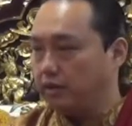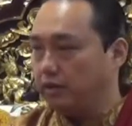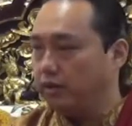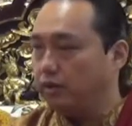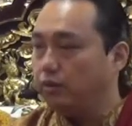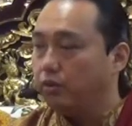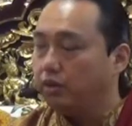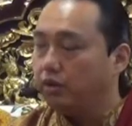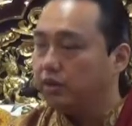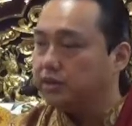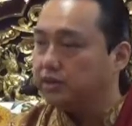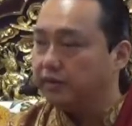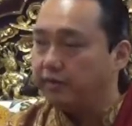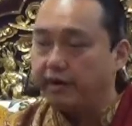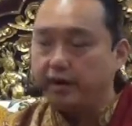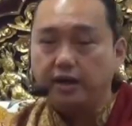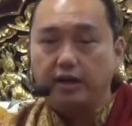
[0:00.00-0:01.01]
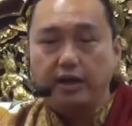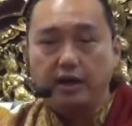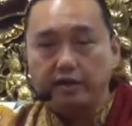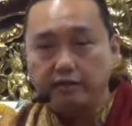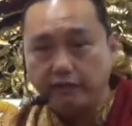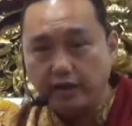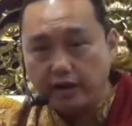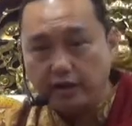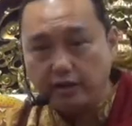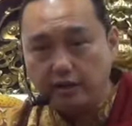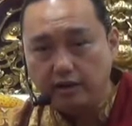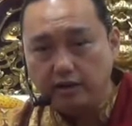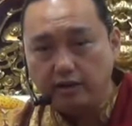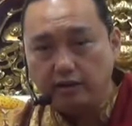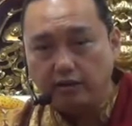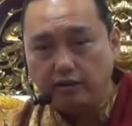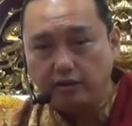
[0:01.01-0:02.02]
You're going to surrender and run,
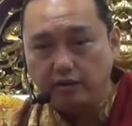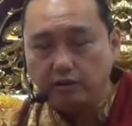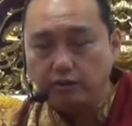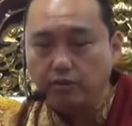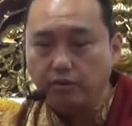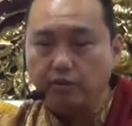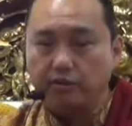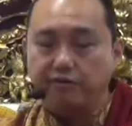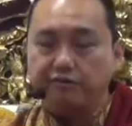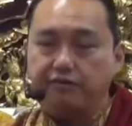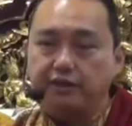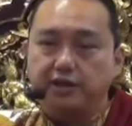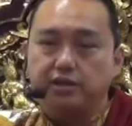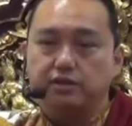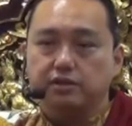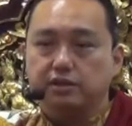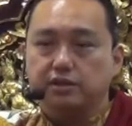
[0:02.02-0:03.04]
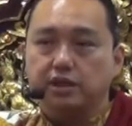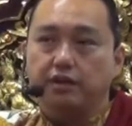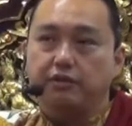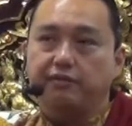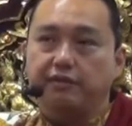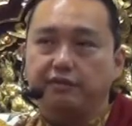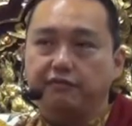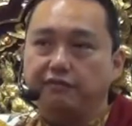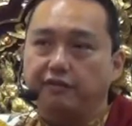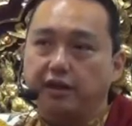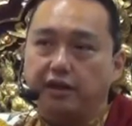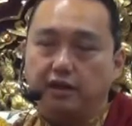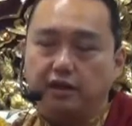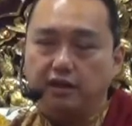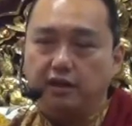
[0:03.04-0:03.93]
or you're going to face yourself and fight?